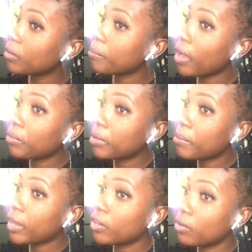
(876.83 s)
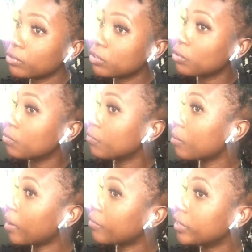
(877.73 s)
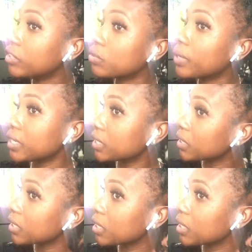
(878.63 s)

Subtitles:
It'll probably be my go-to for my retwist.